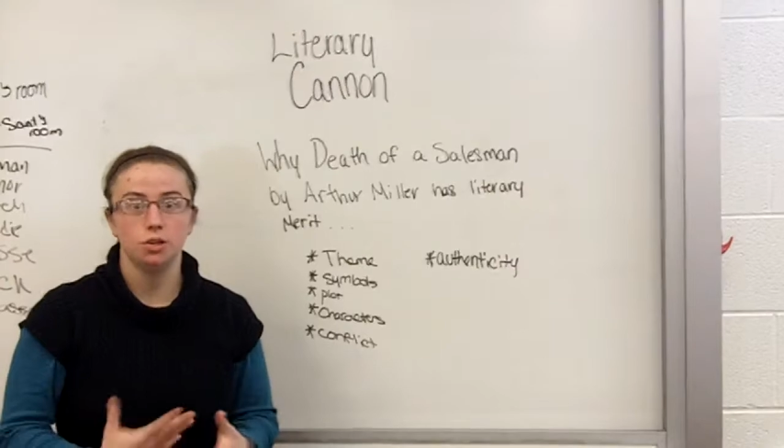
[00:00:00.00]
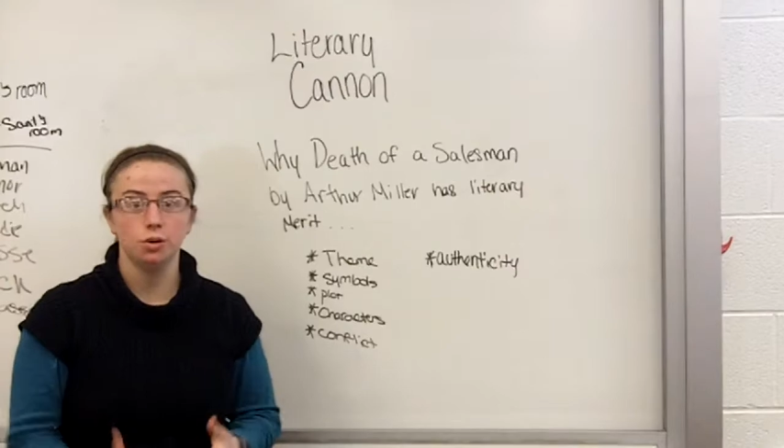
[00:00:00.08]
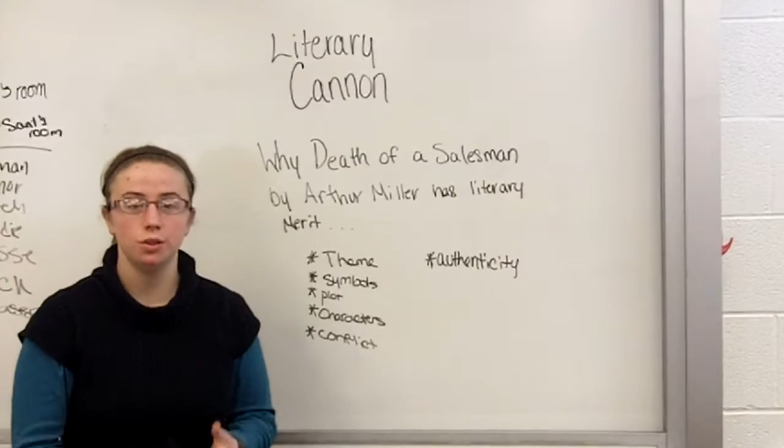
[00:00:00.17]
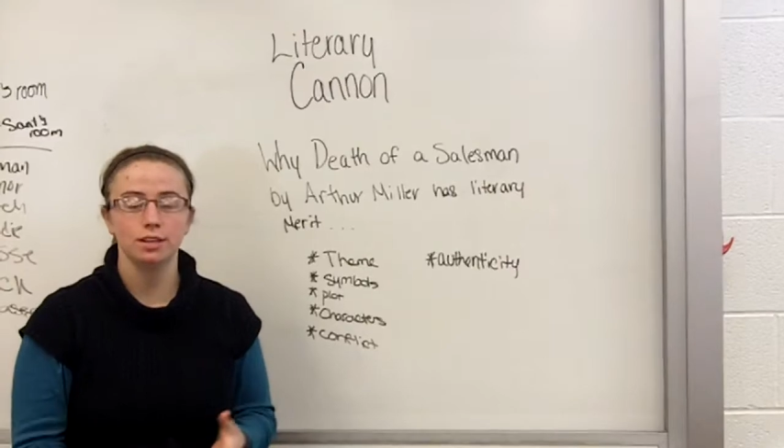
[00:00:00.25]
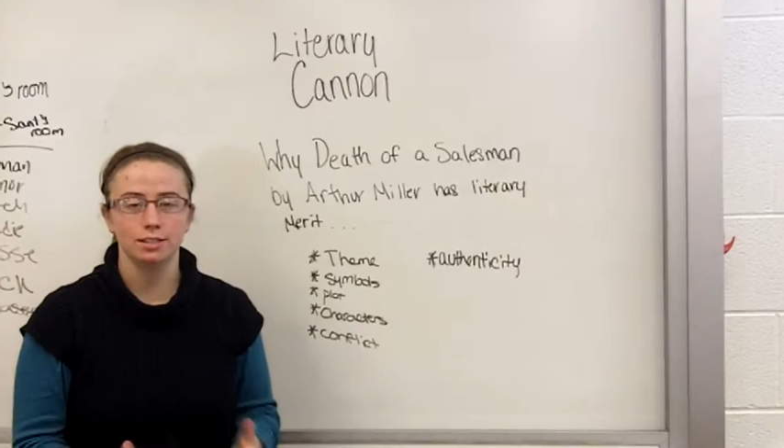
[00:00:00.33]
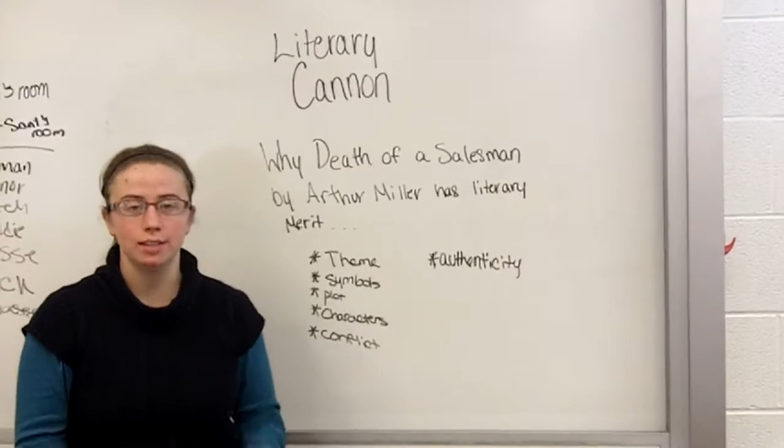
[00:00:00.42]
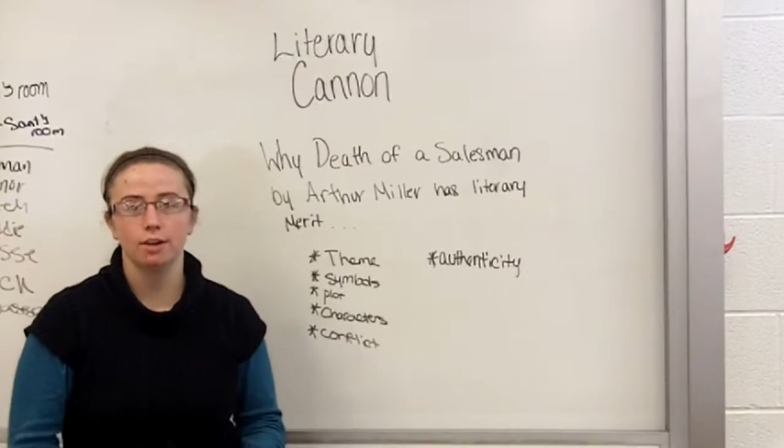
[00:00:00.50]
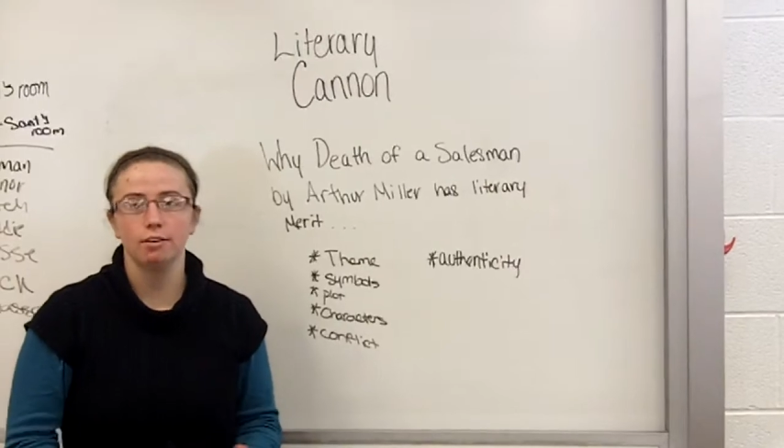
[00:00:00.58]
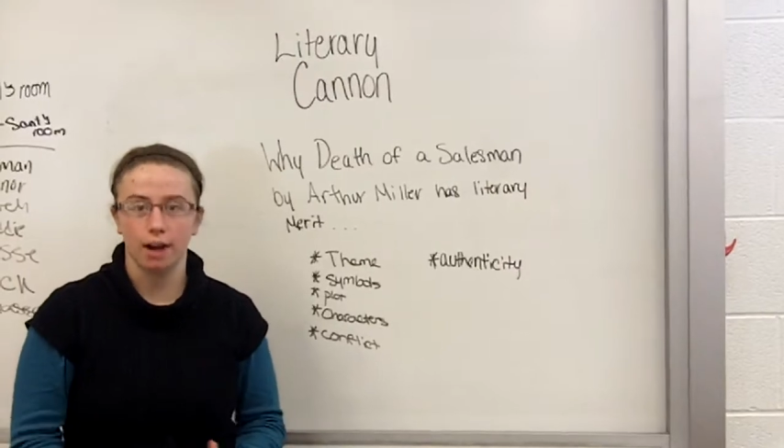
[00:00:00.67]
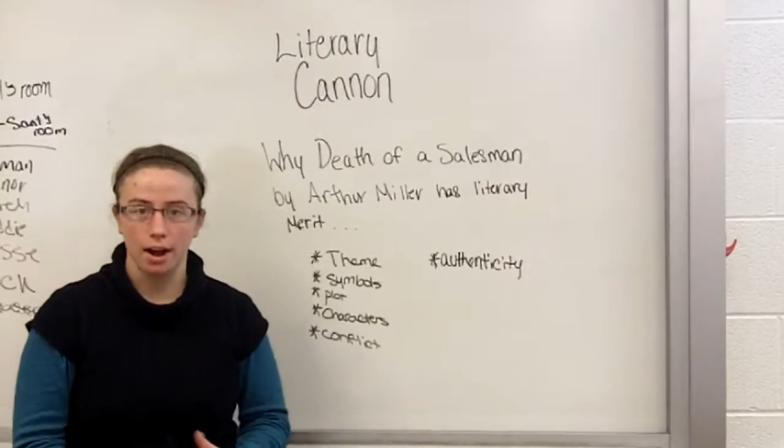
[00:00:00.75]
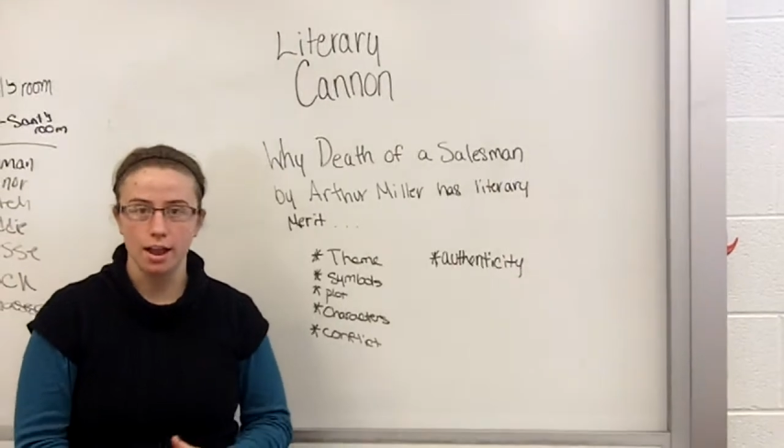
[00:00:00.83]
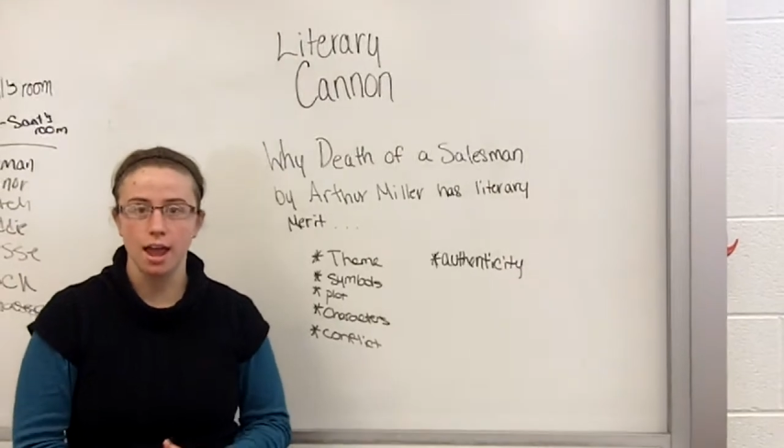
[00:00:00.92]
to this
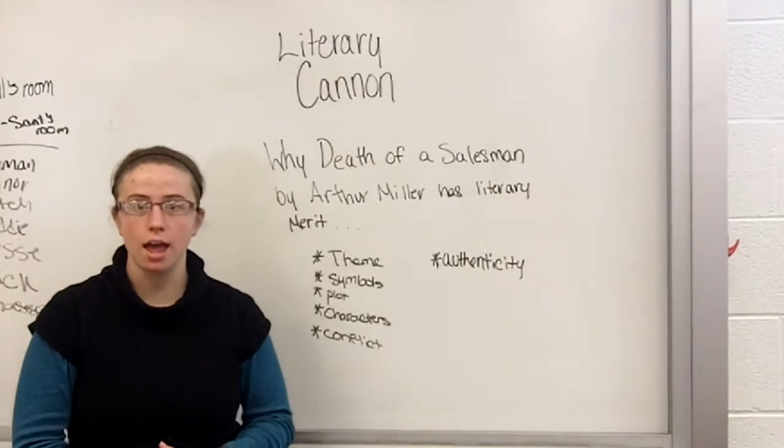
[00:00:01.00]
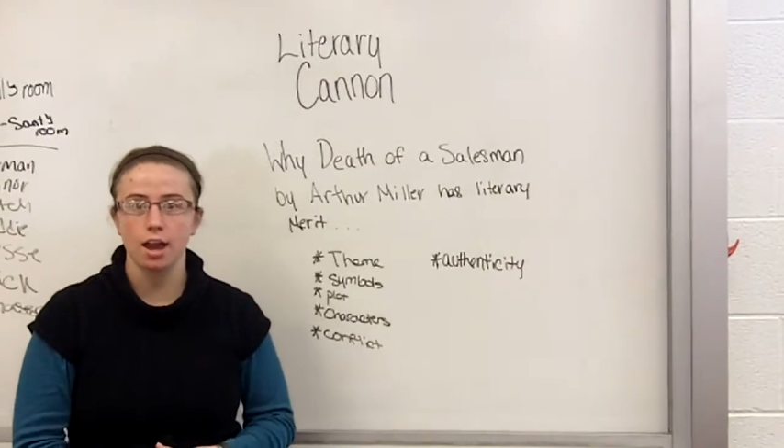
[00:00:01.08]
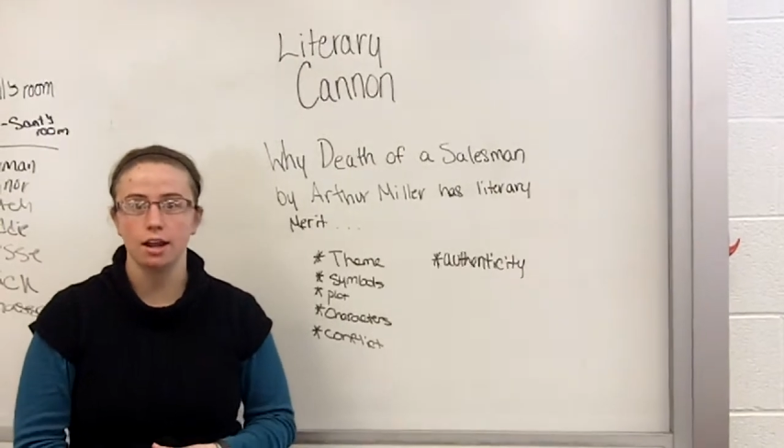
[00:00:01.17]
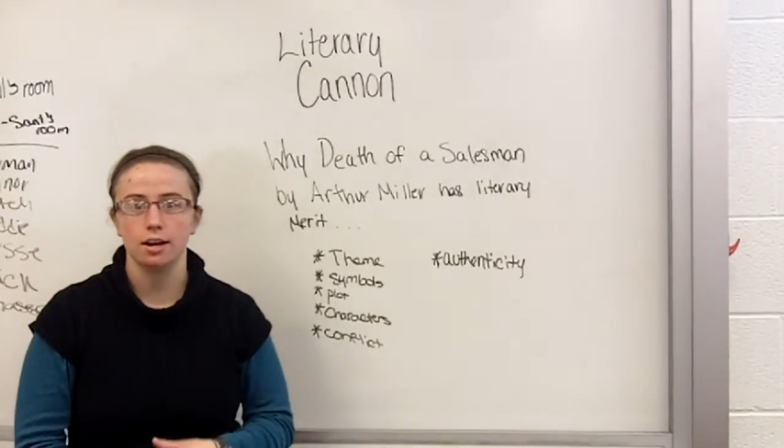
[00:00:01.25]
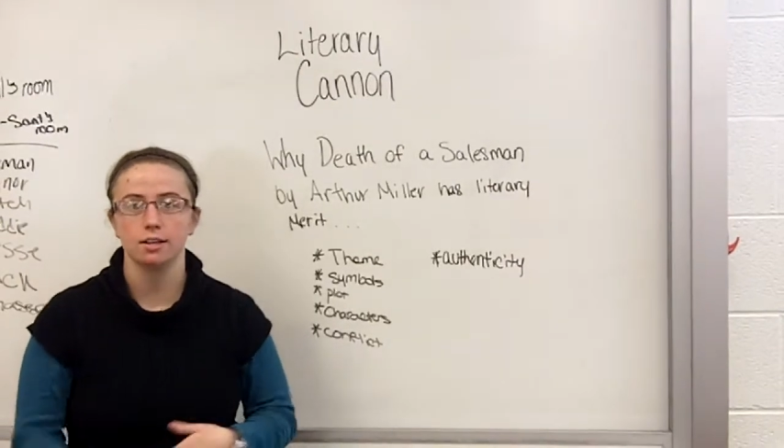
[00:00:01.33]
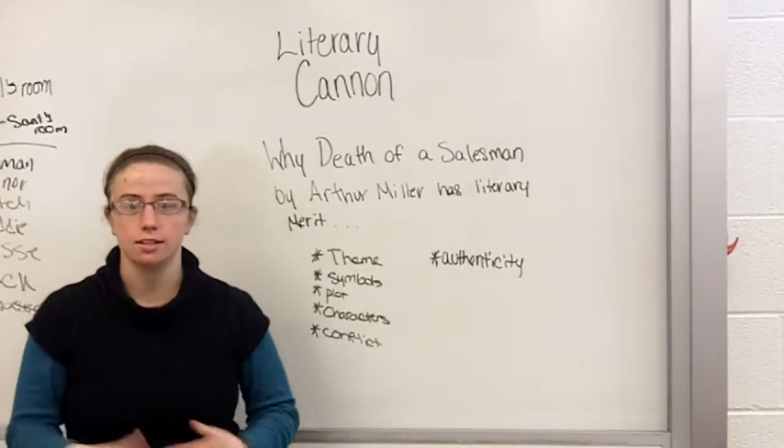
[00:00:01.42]
literary canon,